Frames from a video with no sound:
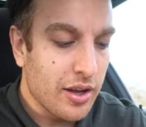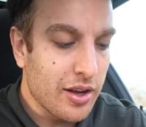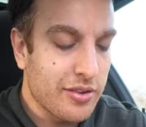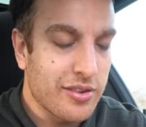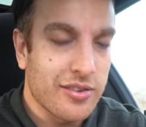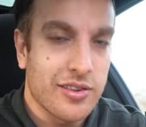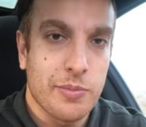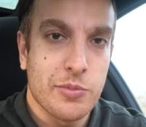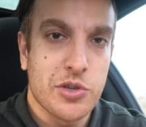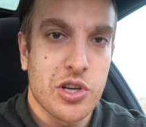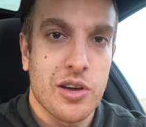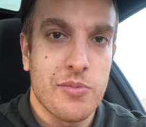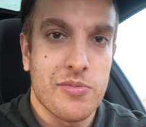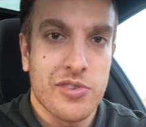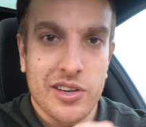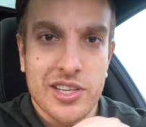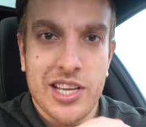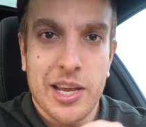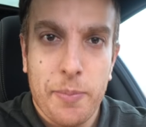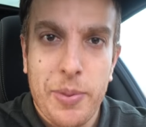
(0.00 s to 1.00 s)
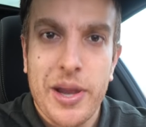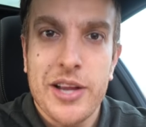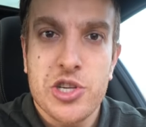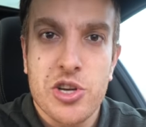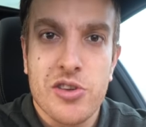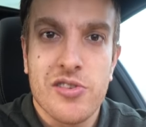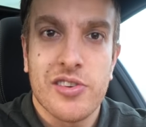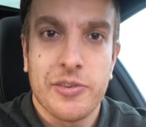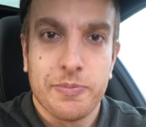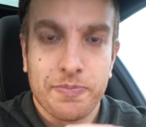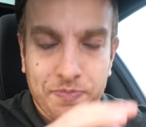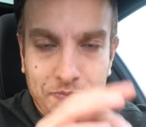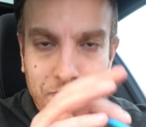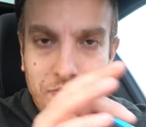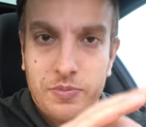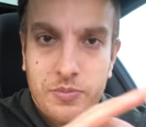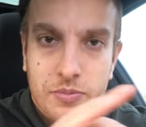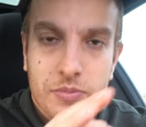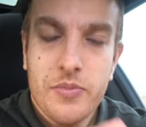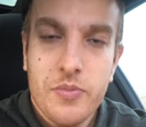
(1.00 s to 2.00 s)
So sometimes I take pictures
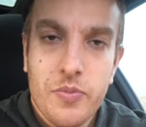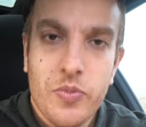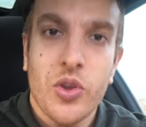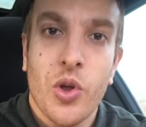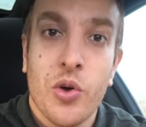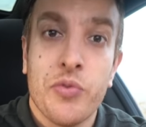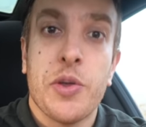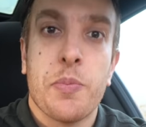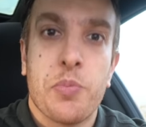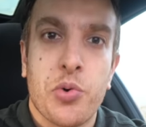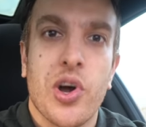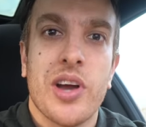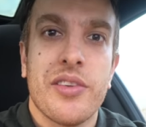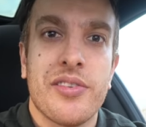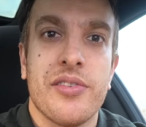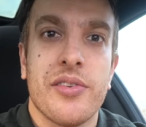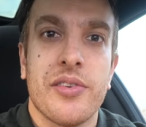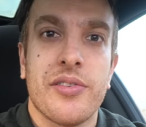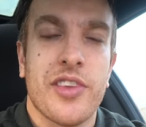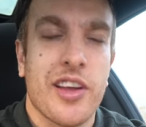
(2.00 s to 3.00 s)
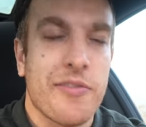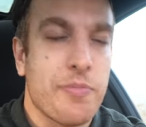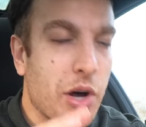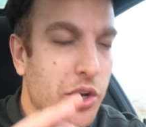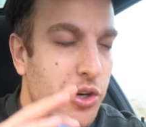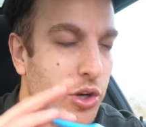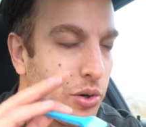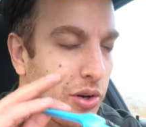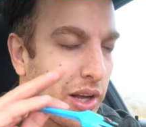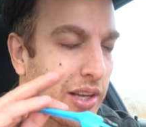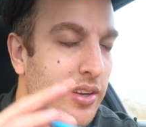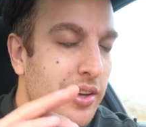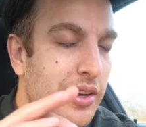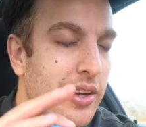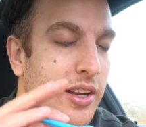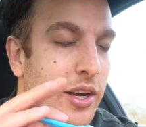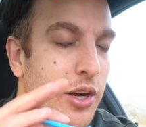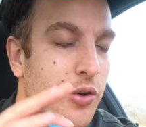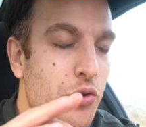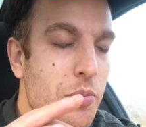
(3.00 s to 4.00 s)
of the prices and stuff, but I don't like
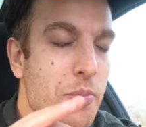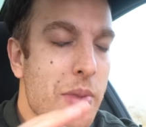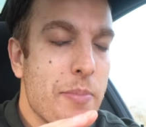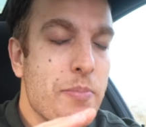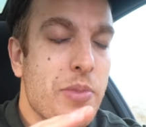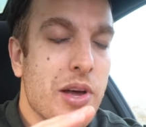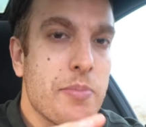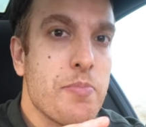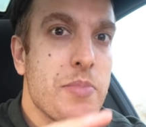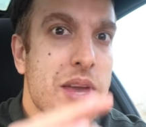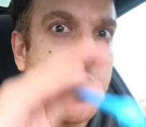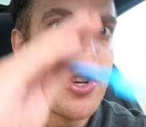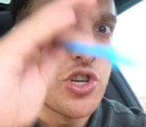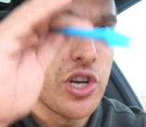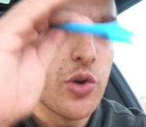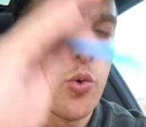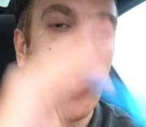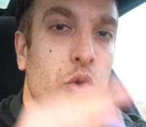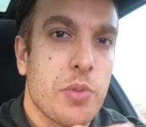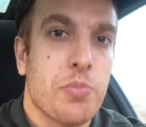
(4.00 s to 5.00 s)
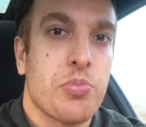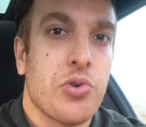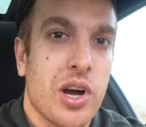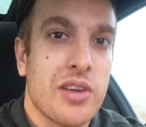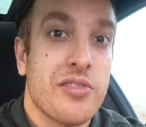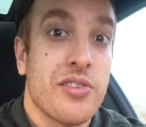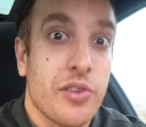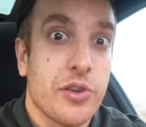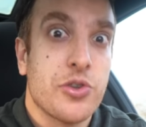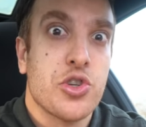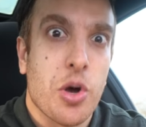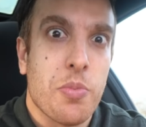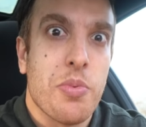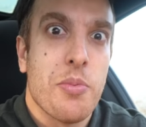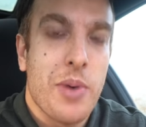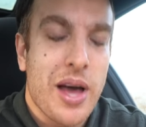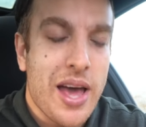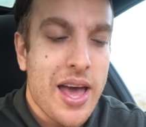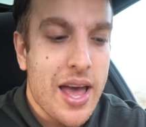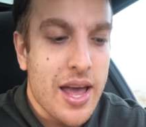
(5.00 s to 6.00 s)
remember immediately all the prices at the top of
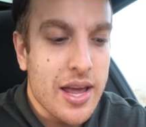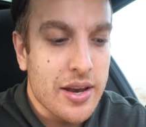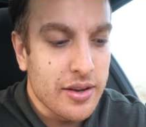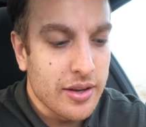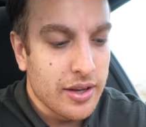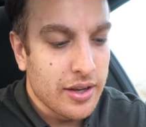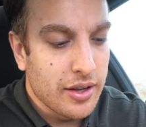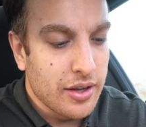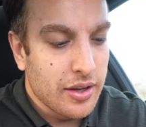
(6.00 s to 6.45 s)
my head.